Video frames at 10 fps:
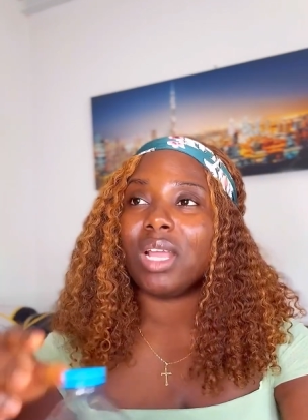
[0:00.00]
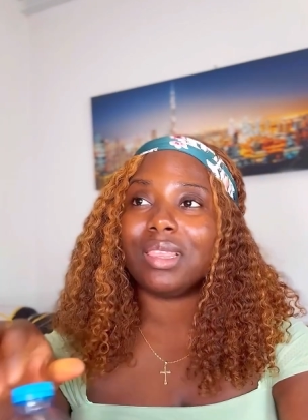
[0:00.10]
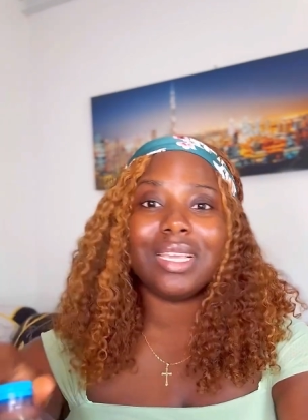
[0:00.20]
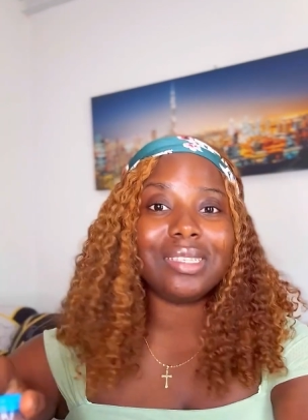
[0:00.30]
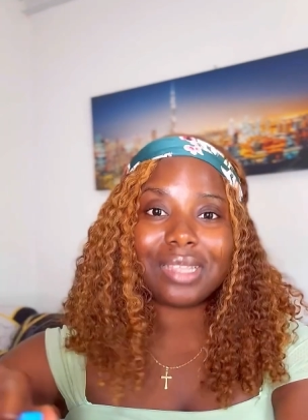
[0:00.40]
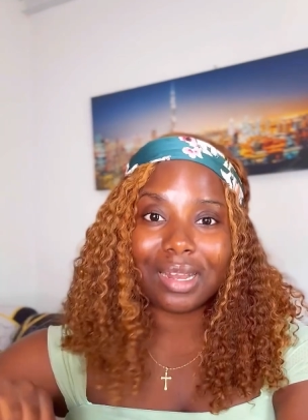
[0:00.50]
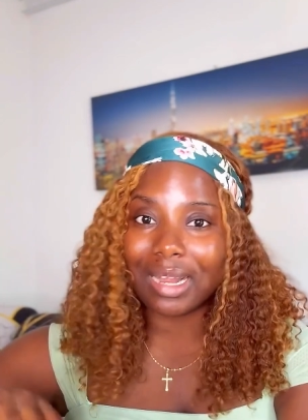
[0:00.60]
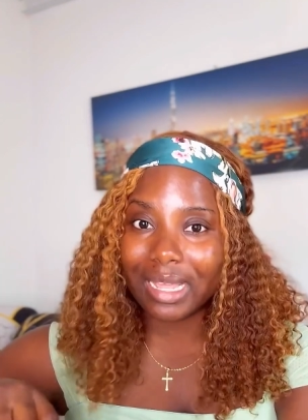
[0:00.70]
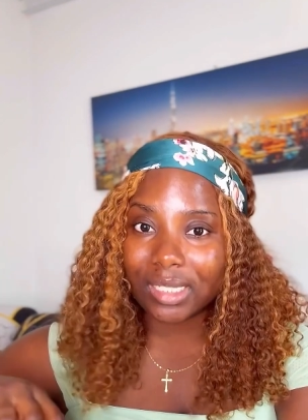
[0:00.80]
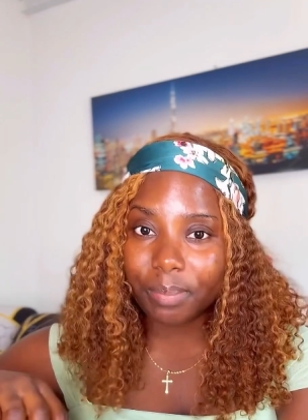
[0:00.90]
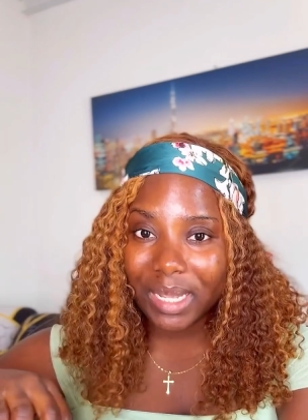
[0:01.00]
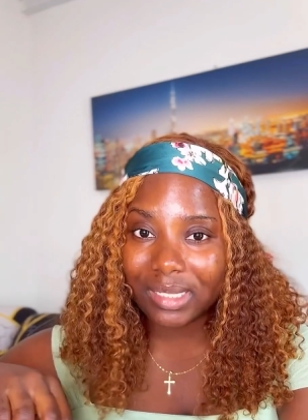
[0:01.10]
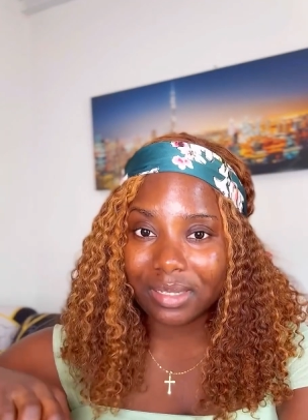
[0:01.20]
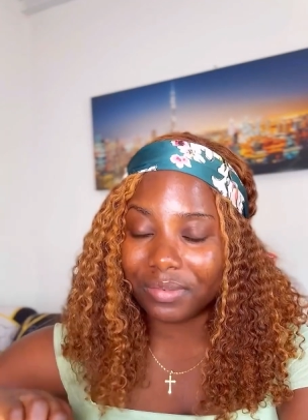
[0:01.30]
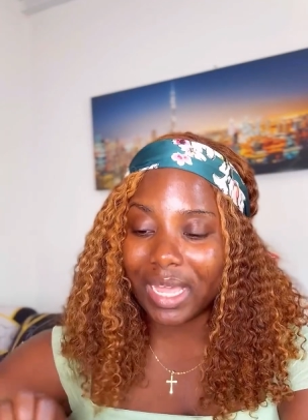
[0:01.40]
things that are
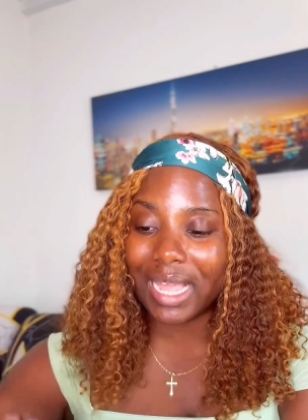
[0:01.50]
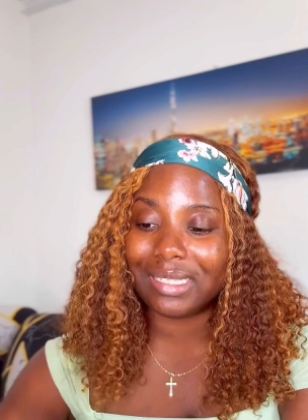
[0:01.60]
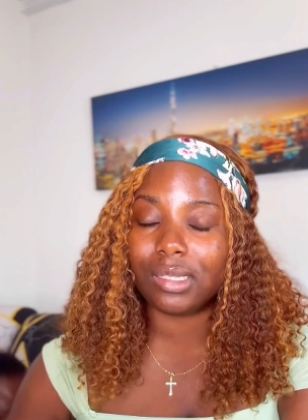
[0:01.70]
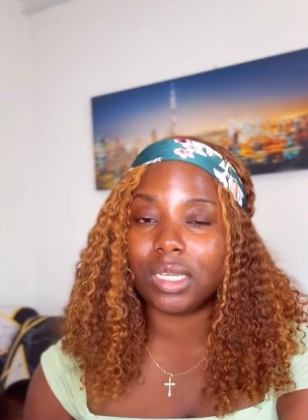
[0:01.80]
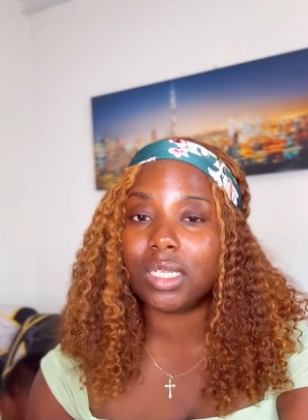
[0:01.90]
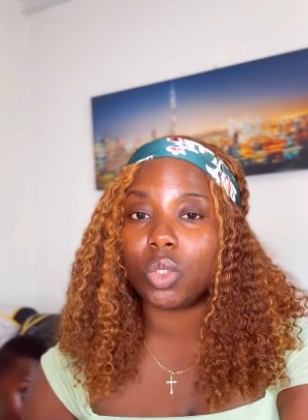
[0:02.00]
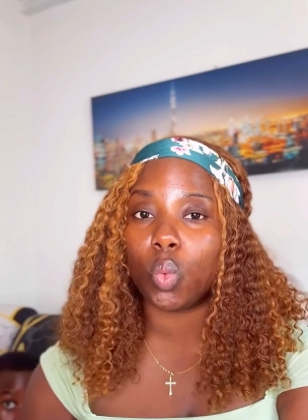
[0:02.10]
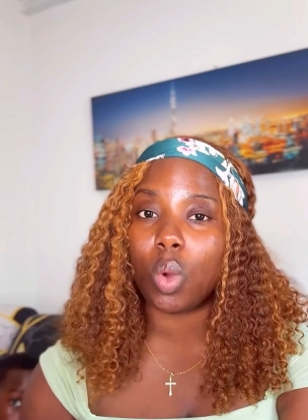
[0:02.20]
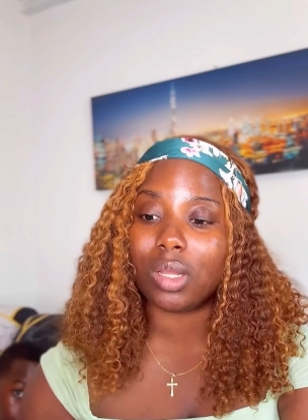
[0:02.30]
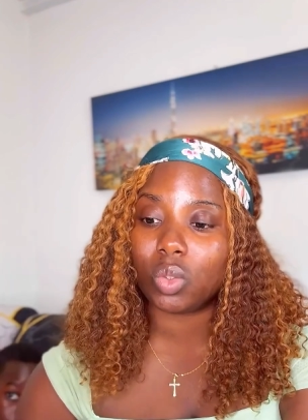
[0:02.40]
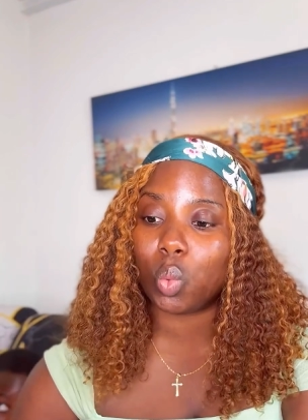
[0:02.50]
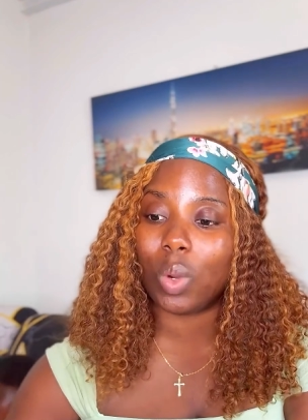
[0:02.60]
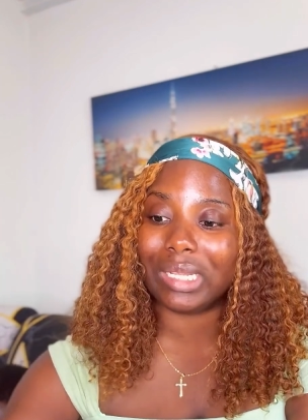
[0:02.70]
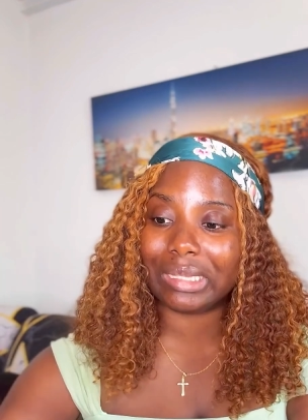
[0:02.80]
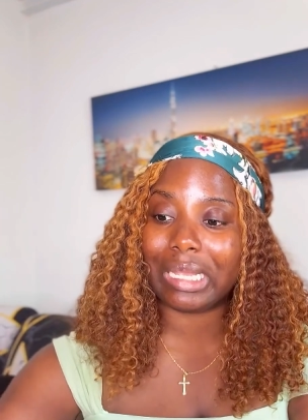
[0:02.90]
expensive, guys, things worth
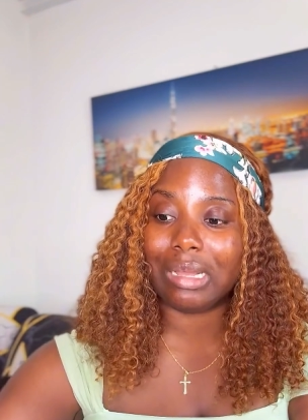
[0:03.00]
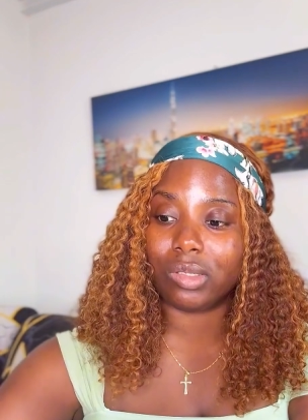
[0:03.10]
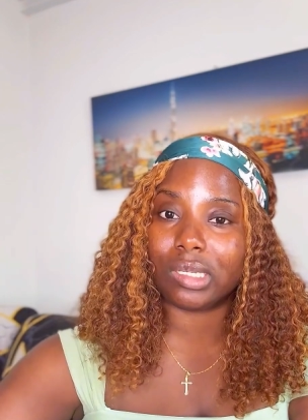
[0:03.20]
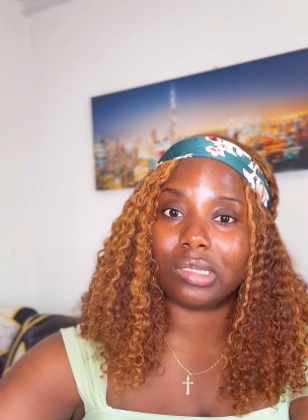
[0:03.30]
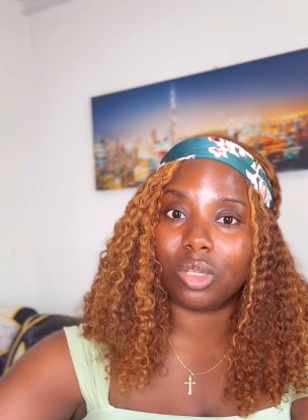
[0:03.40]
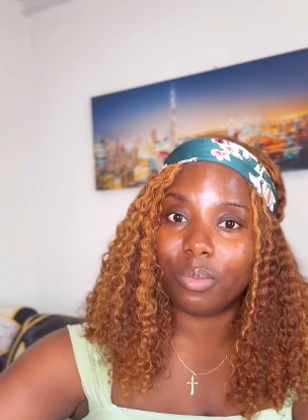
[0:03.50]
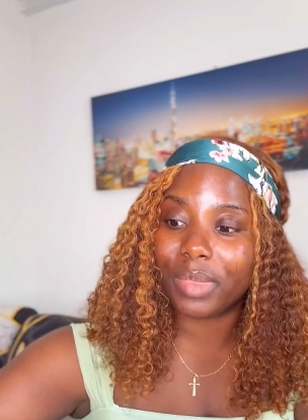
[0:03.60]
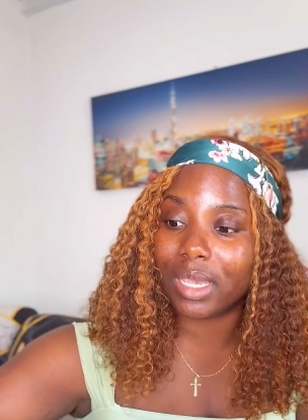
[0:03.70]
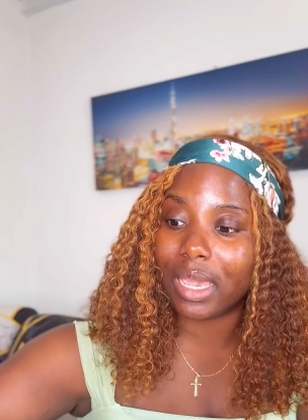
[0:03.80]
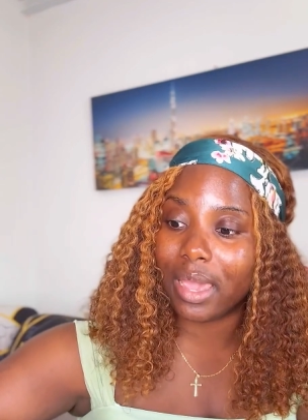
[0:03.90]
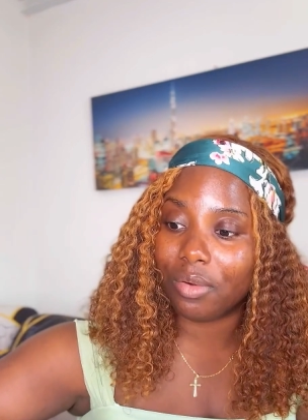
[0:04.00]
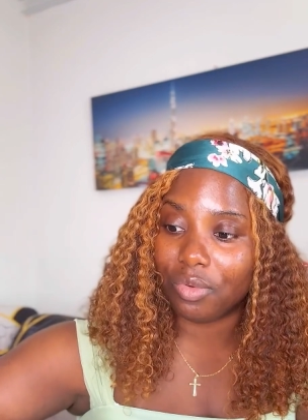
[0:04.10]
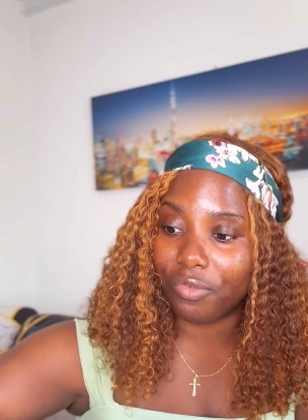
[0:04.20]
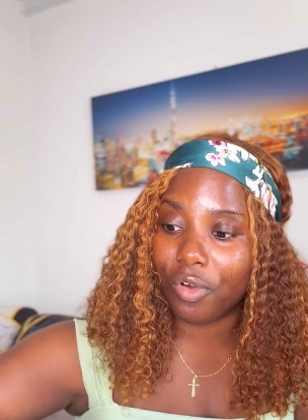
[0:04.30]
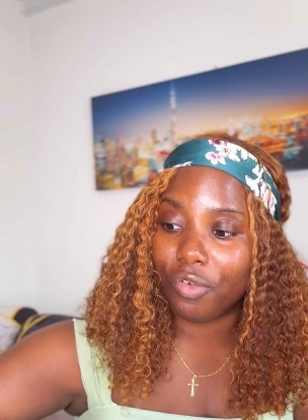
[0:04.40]
1,000 something
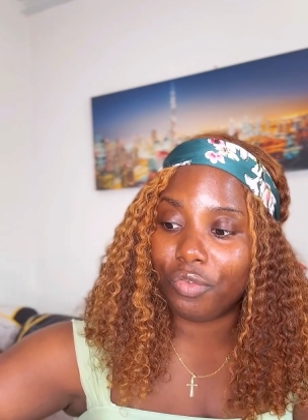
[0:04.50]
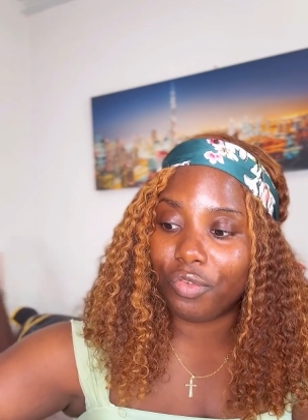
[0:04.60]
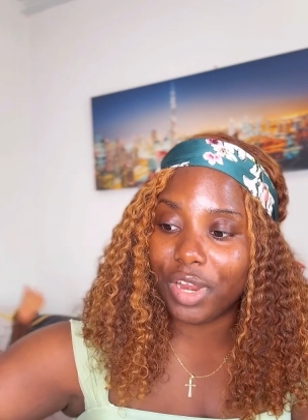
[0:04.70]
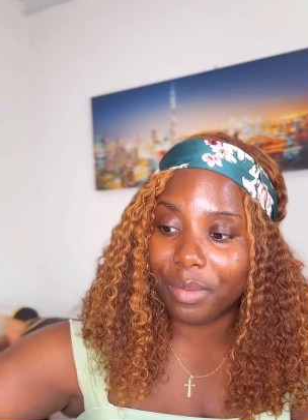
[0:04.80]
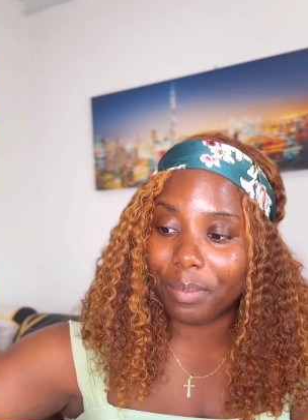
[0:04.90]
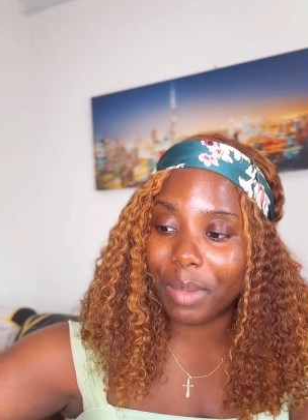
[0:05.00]
euro for free.